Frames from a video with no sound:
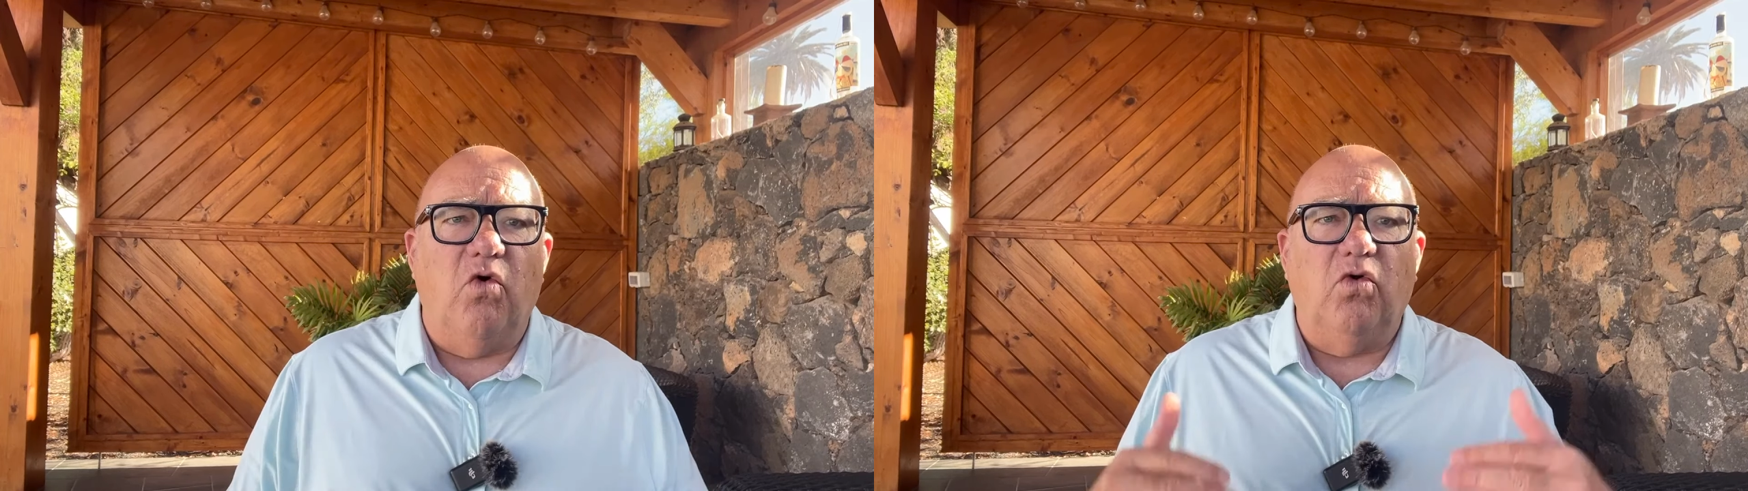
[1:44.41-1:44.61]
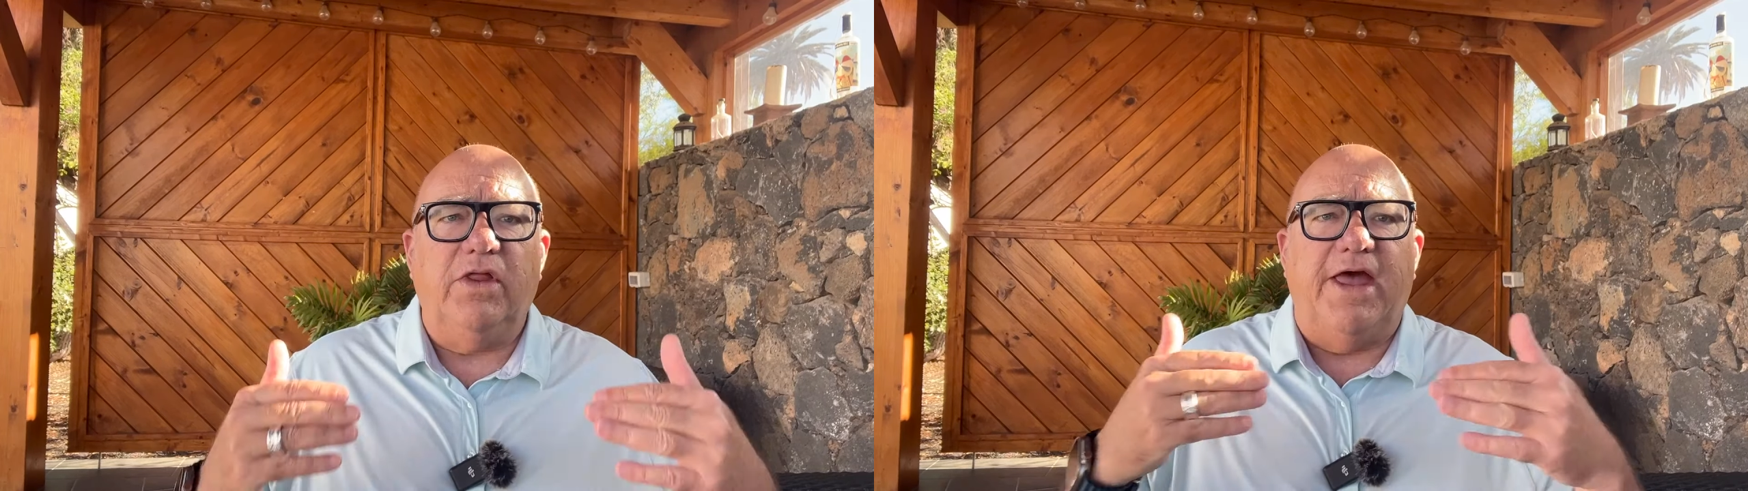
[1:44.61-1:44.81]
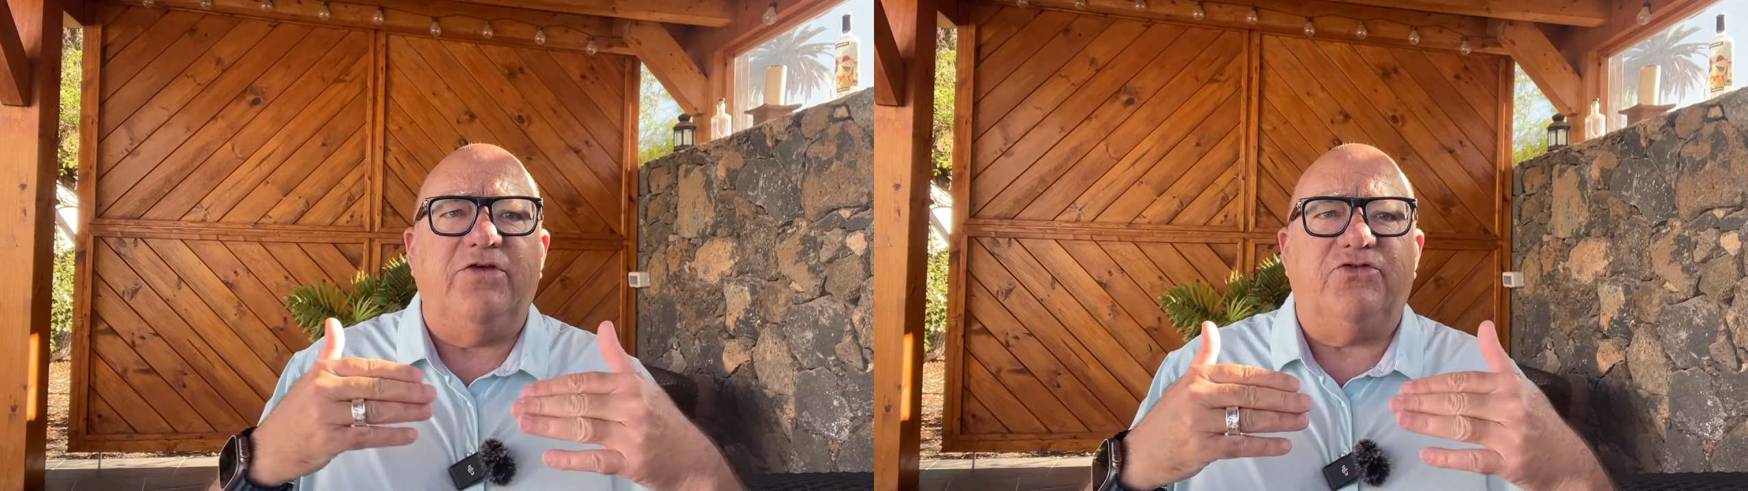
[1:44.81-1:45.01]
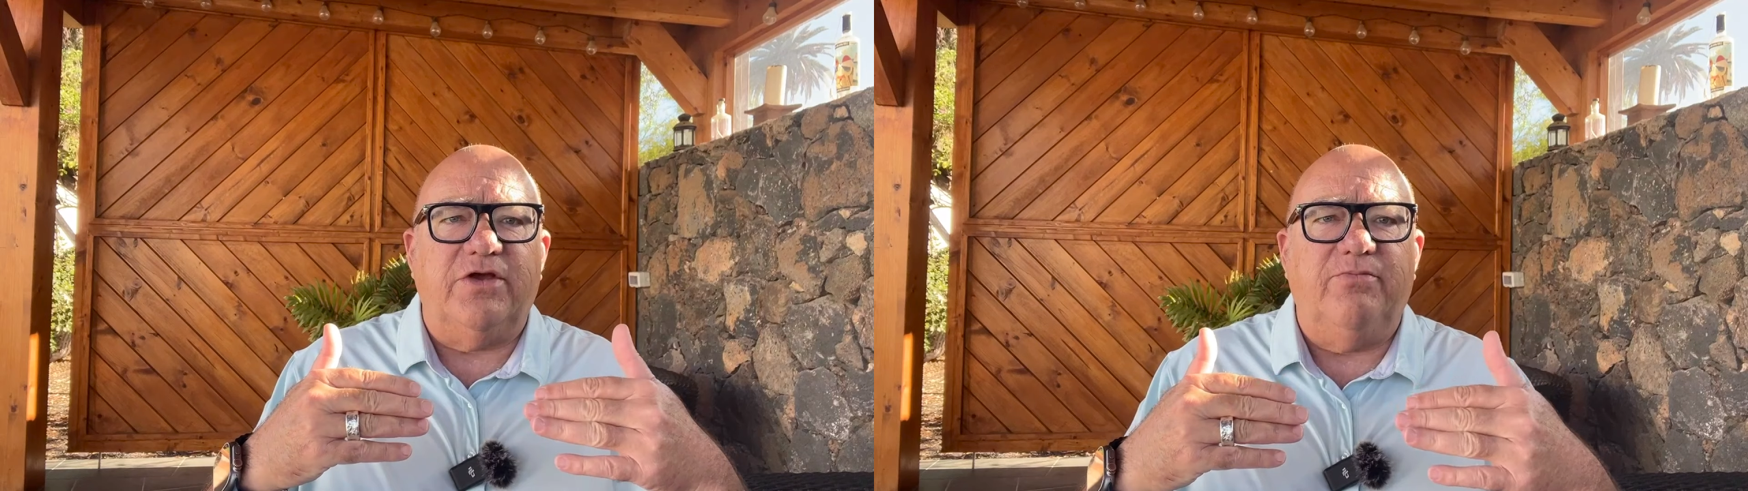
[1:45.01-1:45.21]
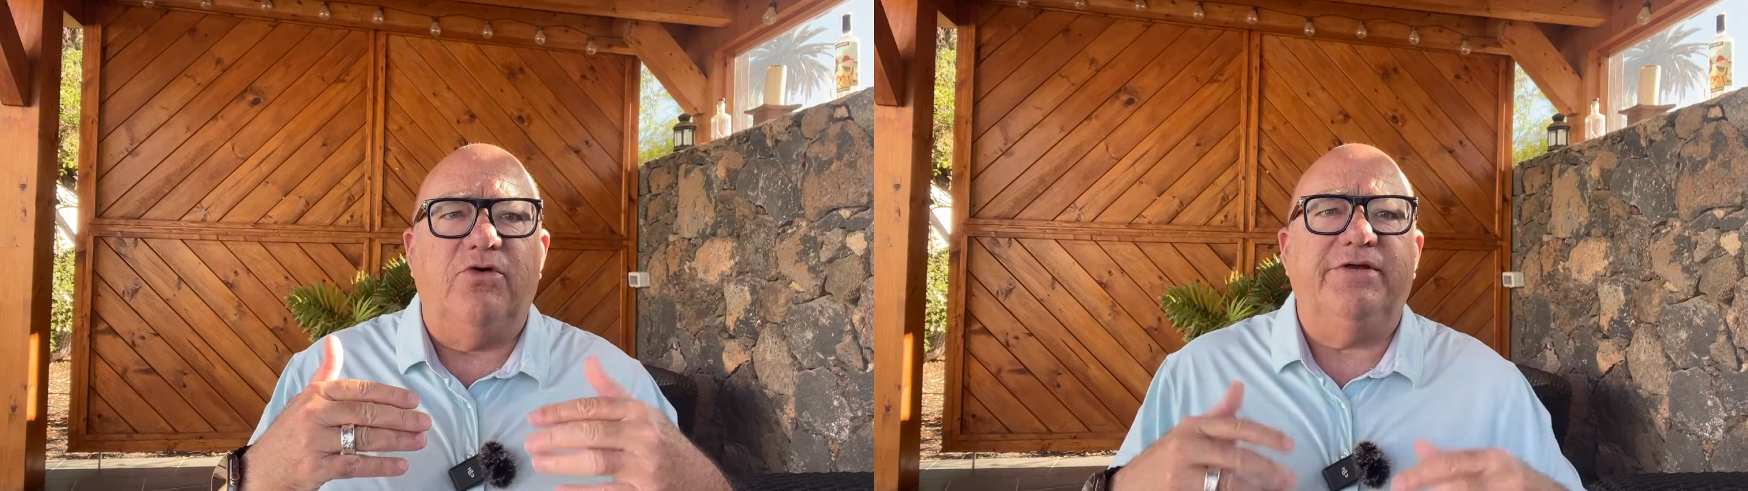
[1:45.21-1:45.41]
all entry
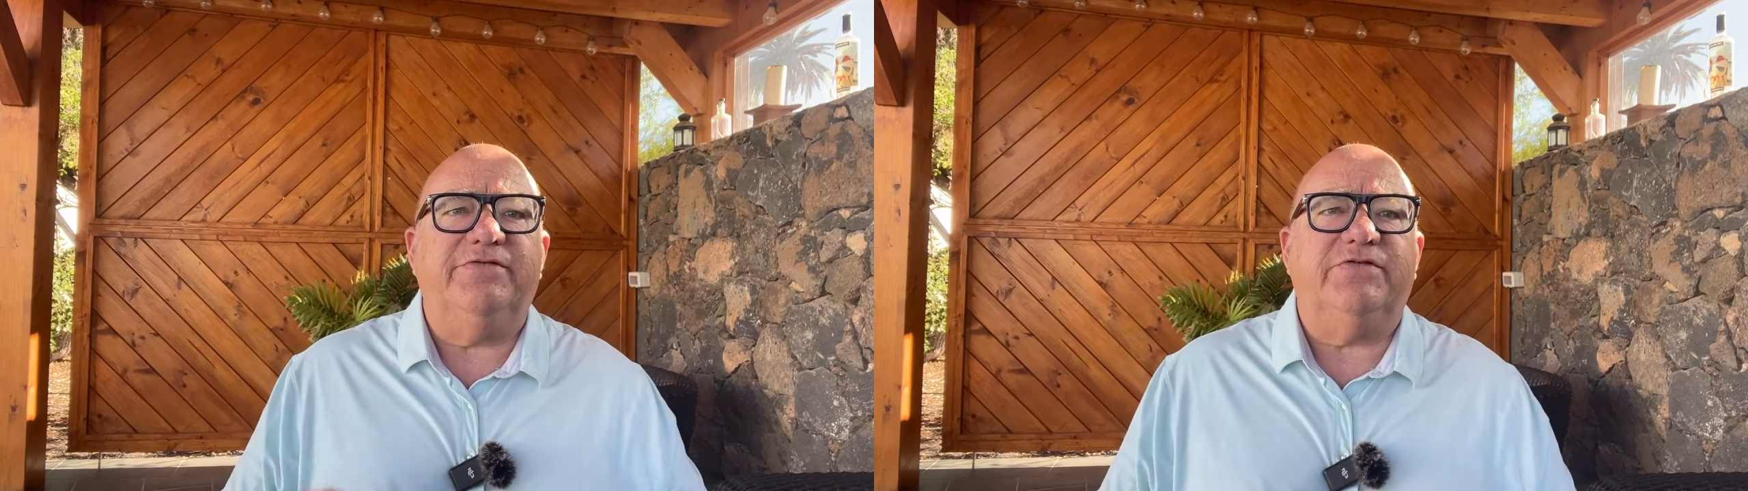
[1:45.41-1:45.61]
points